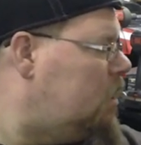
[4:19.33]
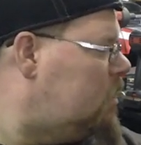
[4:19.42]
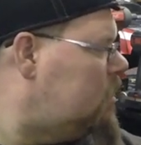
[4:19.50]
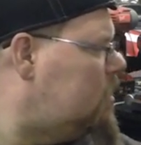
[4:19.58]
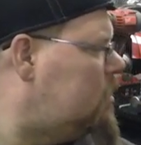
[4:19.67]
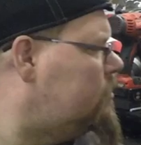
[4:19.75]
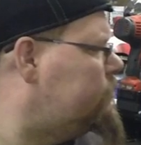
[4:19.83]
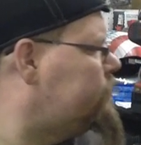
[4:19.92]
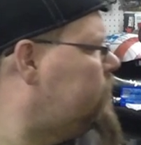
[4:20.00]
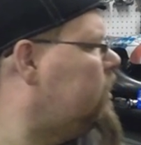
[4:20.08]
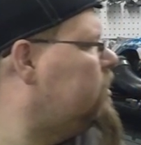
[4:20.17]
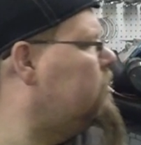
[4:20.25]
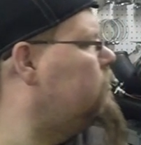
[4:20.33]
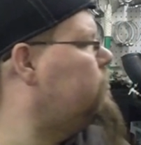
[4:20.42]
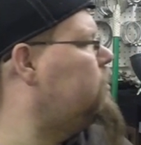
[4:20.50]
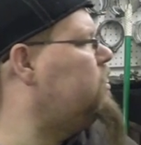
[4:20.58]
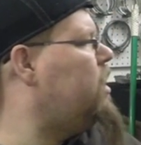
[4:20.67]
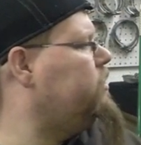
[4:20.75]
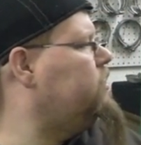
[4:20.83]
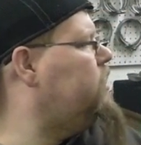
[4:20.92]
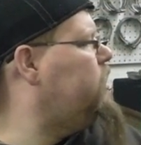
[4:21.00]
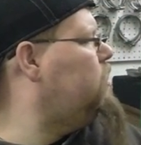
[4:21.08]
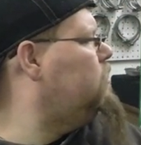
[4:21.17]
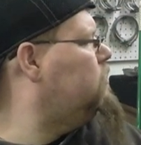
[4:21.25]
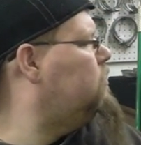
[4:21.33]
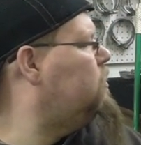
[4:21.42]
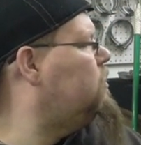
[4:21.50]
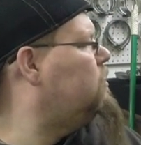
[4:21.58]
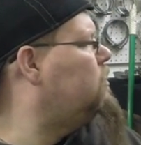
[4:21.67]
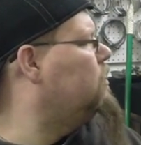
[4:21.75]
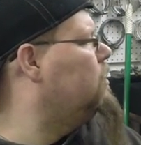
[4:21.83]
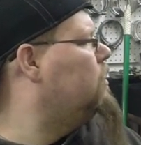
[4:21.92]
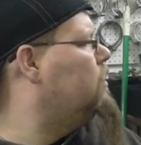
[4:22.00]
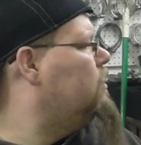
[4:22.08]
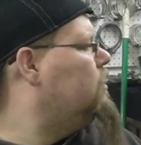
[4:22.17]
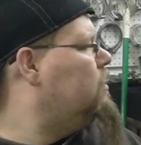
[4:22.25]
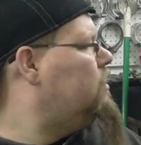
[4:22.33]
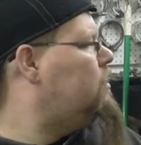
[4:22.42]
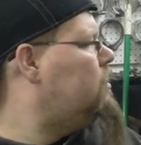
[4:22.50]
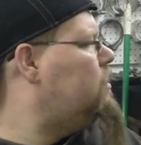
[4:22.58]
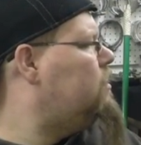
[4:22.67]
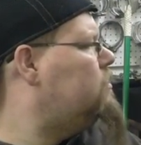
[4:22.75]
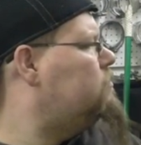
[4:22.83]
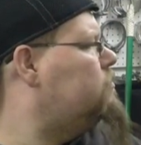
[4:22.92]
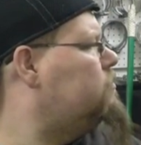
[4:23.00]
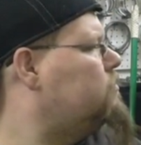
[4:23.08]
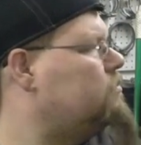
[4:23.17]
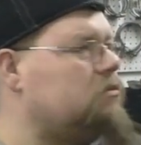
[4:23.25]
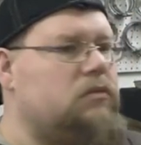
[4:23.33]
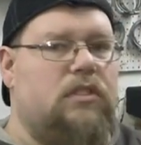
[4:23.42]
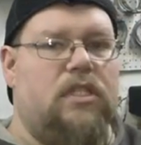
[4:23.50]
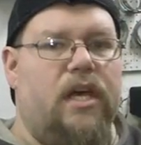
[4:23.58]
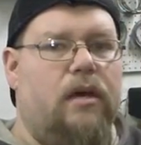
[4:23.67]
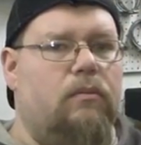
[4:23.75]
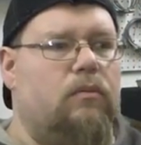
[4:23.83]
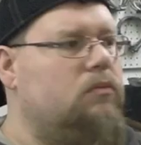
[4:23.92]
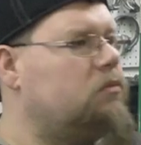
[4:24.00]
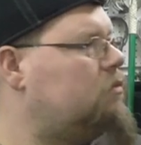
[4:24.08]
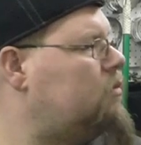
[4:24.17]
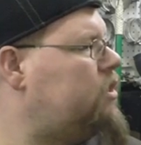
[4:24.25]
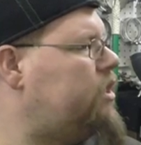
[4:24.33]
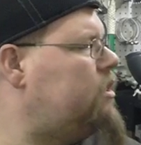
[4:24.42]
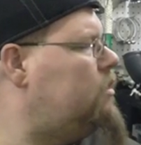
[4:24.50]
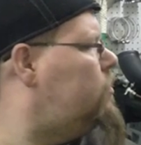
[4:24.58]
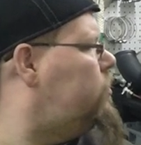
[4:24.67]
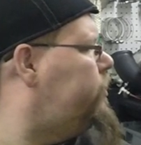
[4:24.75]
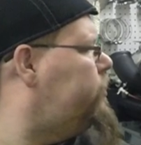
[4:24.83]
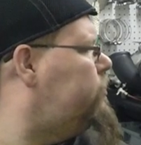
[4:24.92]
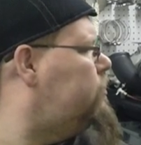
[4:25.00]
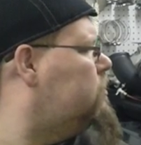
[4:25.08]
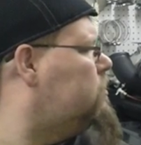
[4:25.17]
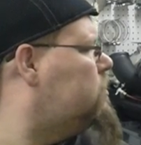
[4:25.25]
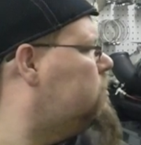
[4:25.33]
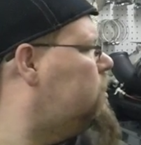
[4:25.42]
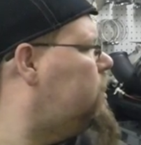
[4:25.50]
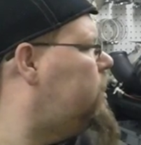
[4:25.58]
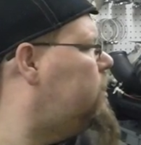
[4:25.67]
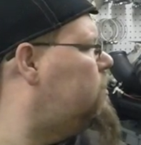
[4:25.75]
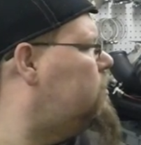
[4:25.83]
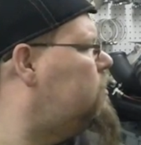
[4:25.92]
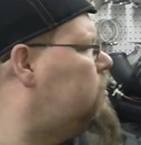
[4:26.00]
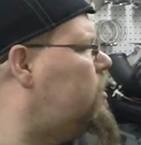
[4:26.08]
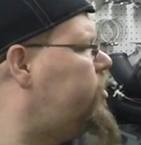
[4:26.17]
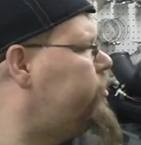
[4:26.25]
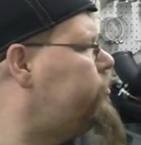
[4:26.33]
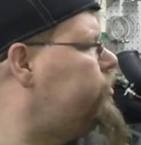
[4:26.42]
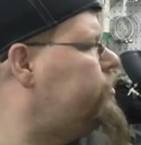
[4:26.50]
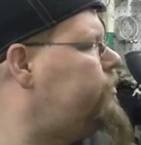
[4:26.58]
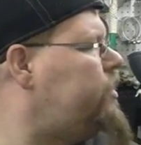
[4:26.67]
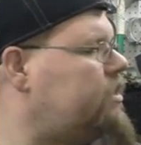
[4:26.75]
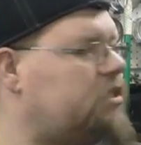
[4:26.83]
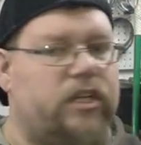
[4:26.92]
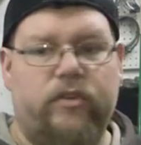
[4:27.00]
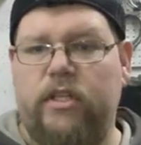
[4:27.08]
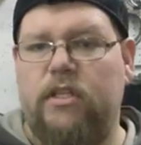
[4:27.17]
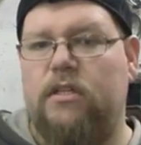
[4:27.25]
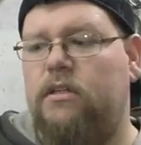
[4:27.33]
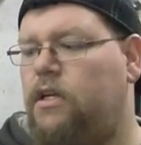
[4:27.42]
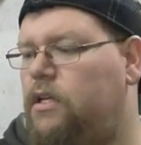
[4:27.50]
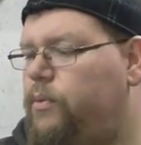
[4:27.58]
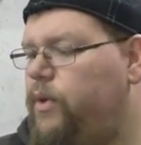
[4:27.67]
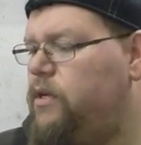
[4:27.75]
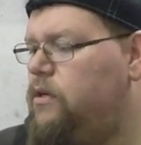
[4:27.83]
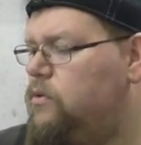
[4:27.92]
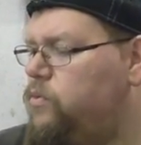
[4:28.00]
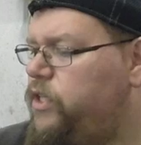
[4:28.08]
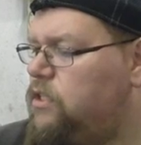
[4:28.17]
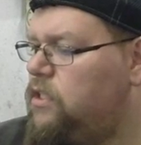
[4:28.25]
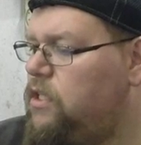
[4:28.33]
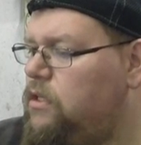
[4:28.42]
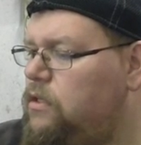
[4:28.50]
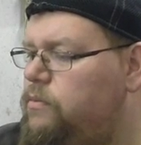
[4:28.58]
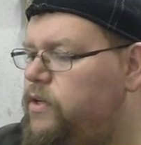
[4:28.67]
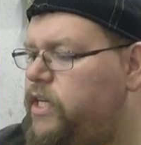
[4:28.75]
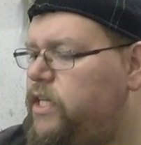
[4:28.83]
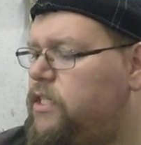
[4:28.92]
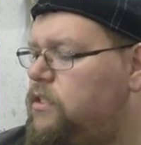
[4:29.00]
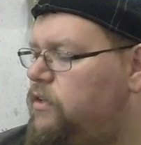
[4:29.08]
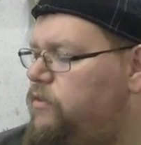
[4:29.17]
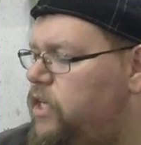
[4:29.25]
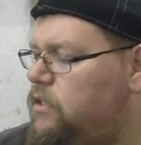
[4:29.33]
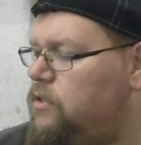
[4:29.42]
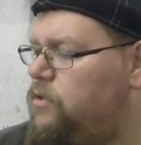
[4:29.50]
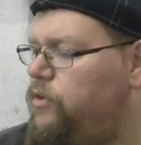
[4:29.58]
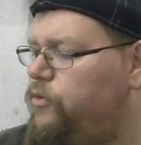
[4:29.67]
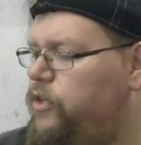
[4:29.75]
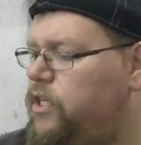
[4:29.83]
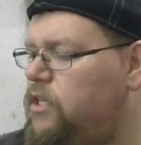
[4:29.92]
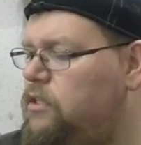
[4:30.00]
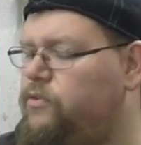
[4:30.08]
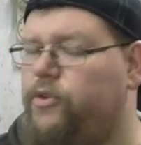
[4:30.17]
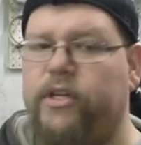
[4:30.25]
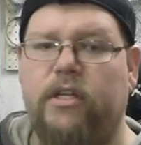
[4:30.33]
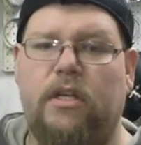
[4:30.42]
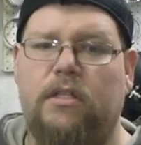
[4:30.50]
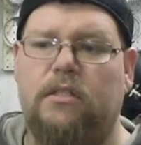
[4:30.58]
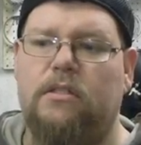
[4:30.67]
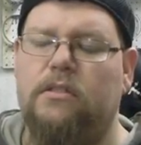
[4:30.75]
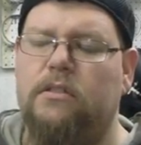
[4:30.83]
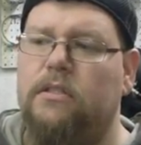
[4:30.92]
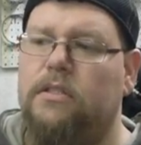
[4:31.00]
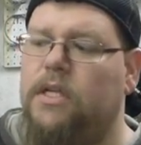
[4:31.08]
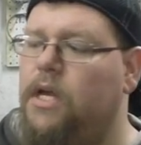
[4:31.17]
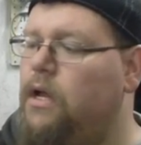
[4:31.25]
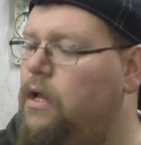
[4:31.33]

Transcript: Um, it comes with Loctite, the um, tap cutting oil, and uh, all your drill bits and everything. And depending on which kit you buy, they've got two different kits for LS engines.